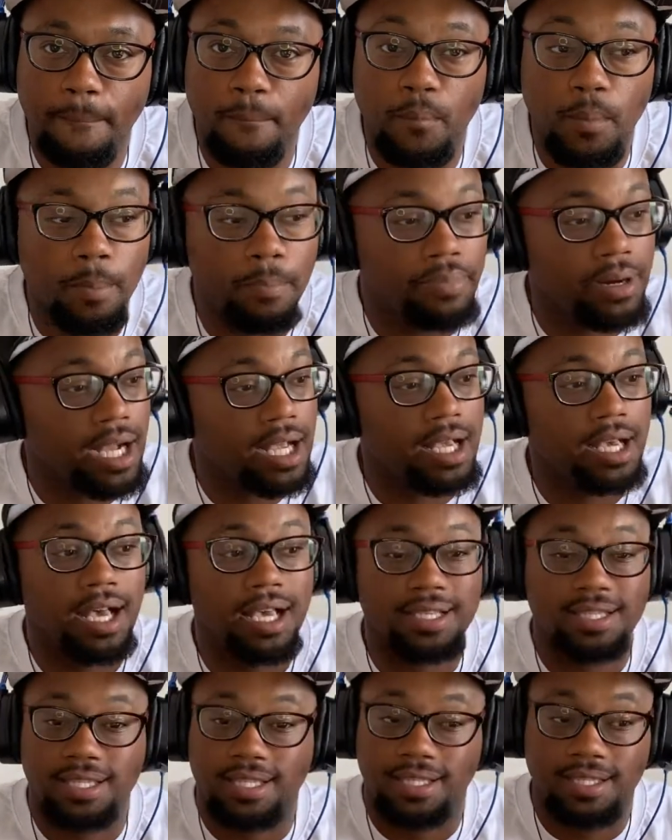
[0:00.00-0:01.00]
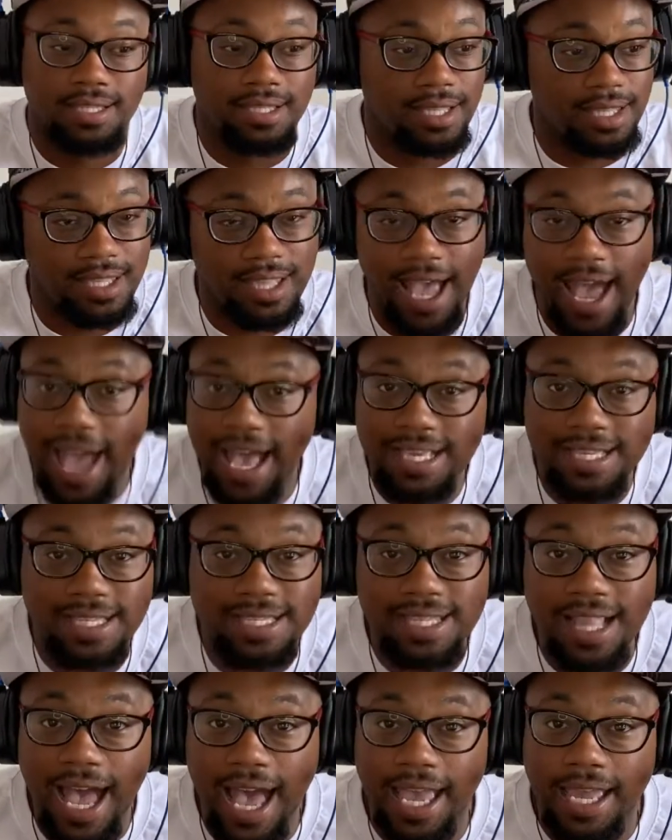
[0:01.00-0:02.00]
Because last
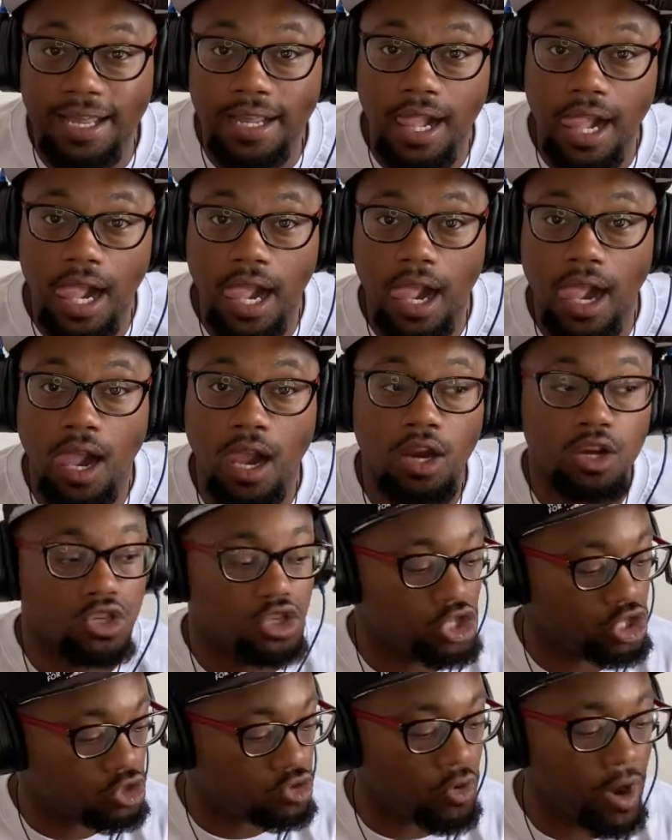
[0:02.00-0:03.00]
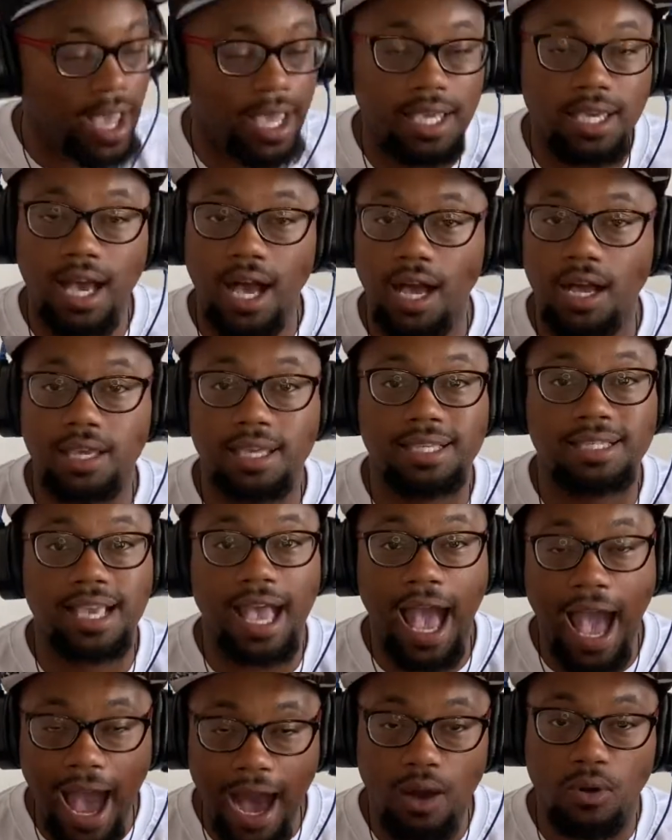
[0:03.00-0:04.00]
night Trae Young is
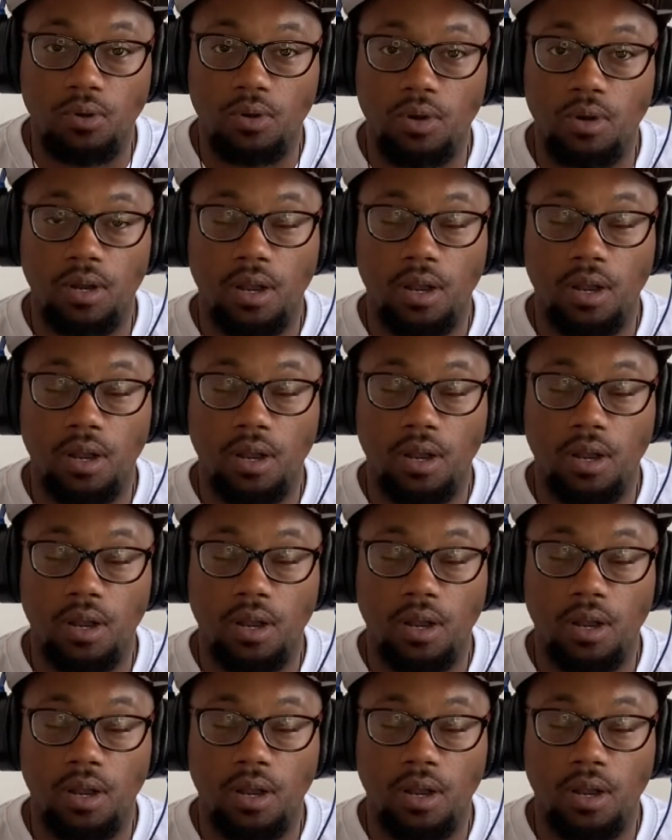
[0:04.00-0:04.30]
out.